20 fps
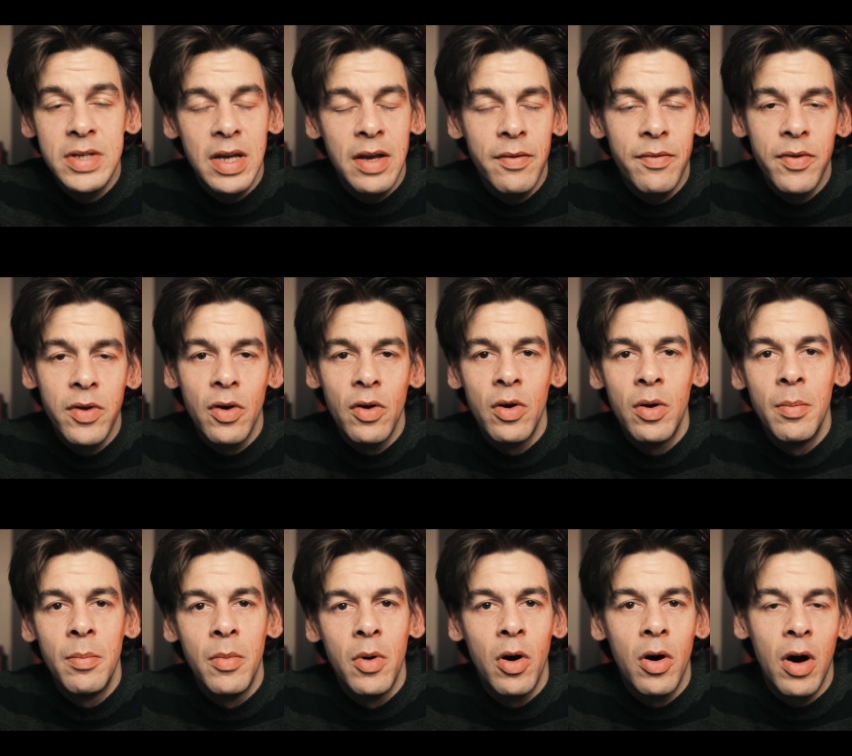if you're
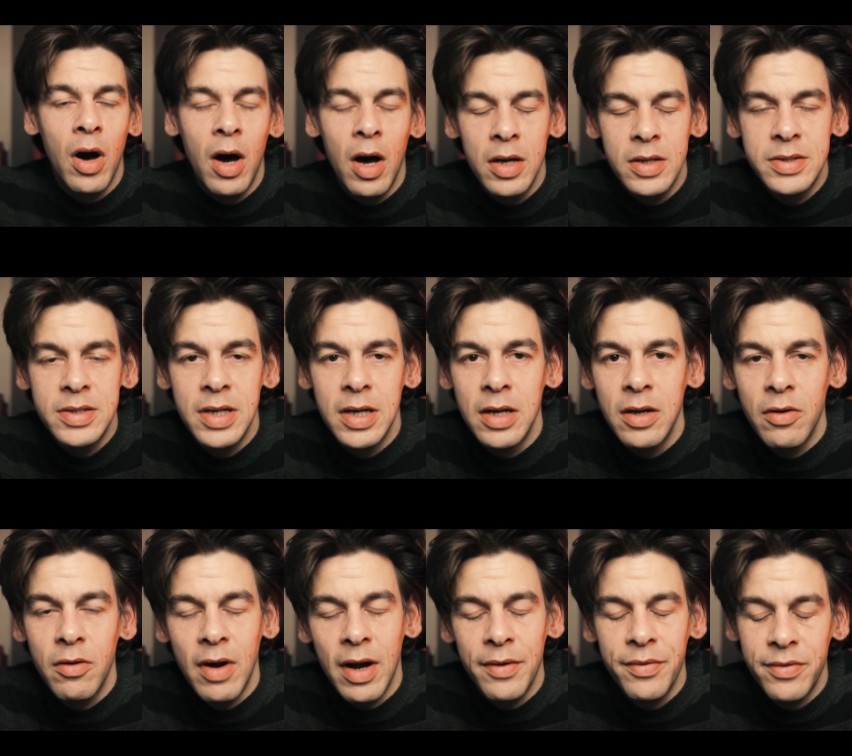more artsy and
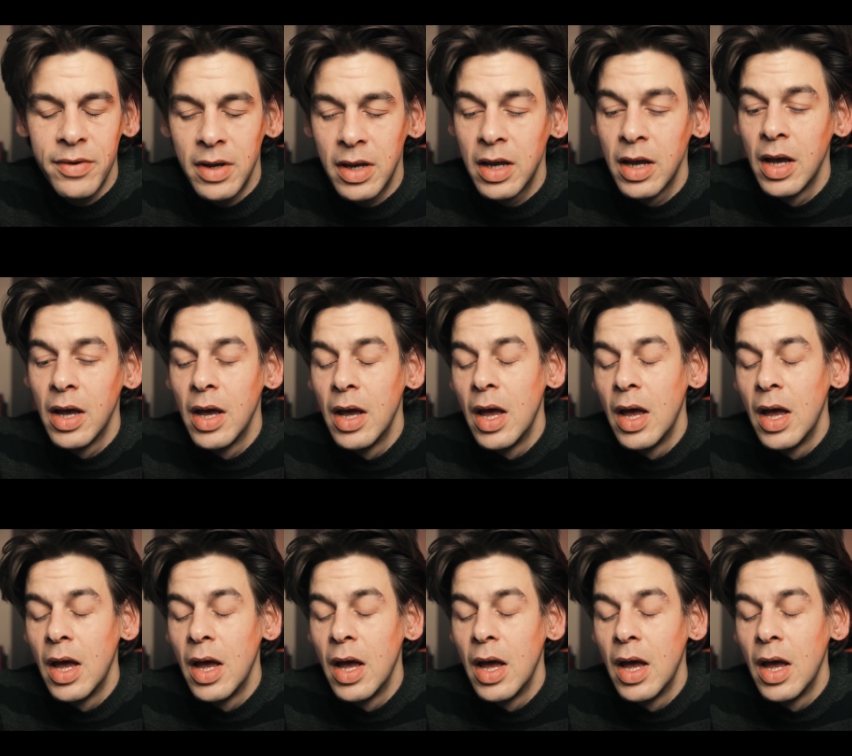craftsy.